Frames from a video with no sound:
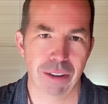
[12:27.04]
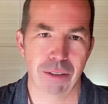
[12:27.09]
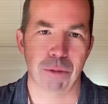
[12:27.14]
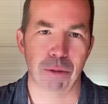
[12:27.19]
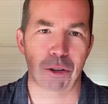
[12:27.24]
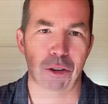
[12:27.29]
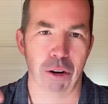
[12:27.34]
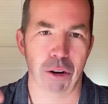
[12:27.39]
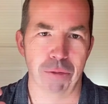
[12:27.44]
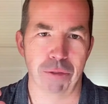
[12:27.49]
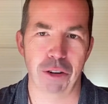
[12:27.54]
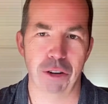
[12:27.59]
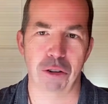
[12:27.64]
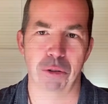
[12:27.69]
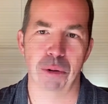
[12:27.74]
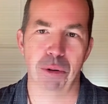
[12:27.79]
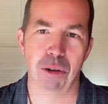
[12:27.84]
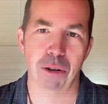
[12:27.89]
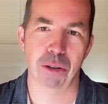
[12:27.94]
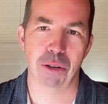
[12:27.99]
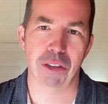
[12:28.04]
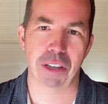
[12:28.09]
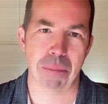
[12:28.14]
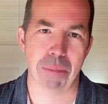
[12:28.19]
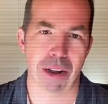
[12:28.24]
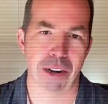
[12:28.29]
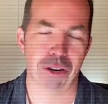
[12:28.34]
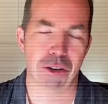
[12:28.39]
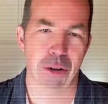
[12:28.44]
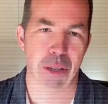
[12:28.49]
show visuals, they
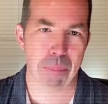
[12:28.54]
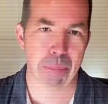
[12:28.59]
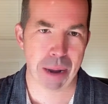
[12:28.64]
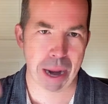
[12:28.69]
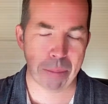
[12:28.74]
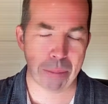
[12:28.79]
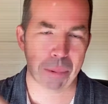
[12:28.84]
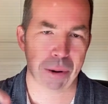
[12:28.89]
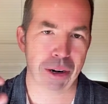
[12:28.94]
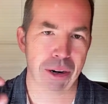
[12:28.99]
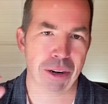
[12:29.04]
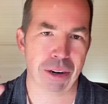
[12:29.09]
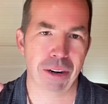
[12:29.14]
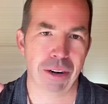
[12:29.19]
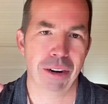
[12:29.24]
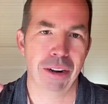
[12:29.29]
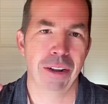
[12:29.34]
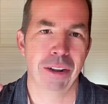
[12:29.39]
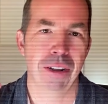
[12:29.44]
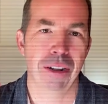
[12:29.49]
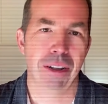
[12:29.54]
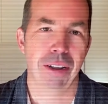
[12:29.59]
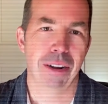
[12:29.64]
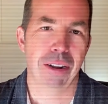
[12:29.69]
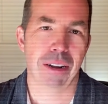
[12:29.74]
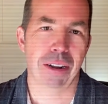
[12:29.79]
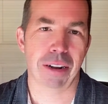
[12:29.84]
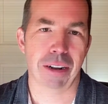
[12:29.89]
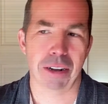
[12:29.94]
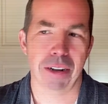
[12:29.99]
might show the paper,
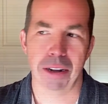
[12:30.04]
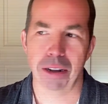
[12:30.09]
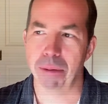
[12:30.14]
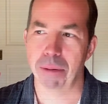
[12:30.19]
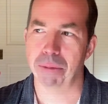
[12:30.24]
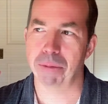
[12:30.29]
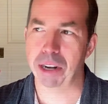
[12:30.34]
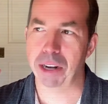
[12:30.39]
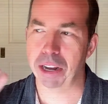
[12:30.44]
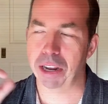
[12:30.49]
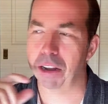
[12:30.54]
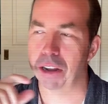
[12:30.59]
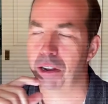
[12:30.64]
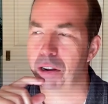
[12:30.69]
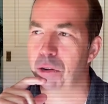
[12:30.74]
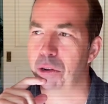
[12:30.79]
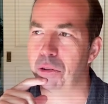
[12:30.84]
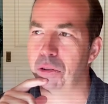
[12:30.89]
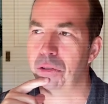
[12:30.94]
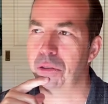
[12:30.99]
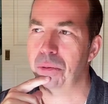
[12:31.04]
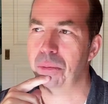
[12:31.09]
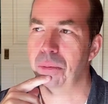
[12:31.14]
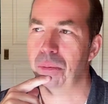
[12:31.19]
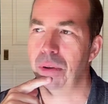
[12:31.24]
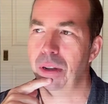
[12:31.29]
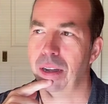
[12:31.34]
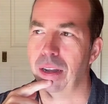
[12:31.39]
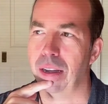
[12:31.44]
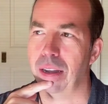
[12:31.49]
uh, videos,
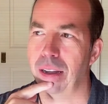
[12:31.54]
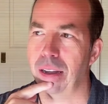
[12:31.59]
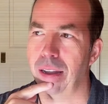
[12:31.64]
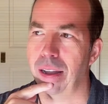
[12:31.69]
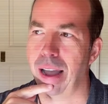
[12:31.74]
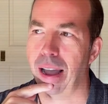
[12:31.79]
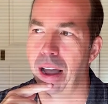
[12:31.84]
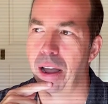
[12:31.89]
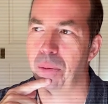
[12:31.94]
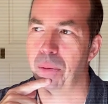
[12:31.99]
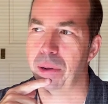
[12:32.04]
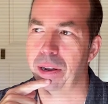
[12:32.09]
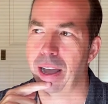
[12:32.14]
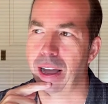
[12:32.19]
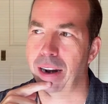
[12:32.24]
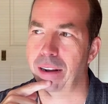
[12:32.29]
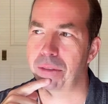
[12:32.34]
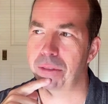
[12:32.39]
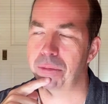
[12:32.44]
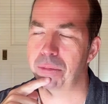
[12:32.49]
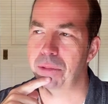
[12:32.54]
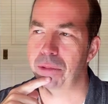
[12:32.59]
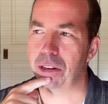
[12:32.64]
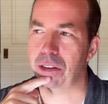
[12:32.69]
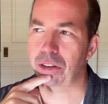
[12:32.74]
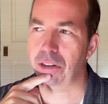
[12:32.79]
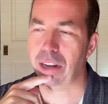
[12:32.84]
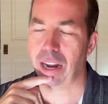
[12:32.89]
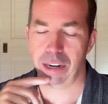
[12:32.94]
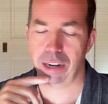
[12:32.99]
uh, and we kind of
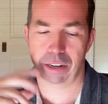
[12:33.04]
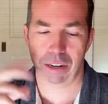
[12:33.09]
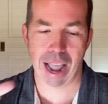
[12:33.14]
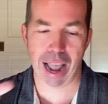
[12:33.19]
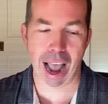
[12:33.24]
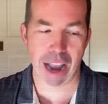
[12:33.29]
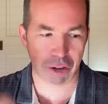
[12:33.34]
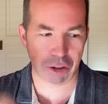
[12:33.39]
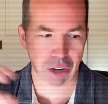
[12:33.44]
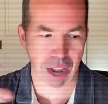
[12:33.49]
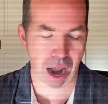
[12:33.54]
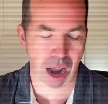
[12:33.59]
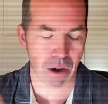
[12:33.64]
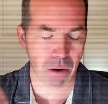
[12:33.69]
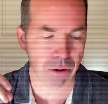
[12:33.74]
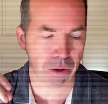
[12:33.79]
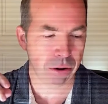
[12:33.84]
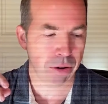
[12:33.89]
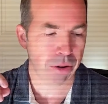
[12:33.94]
just kind of hash it out.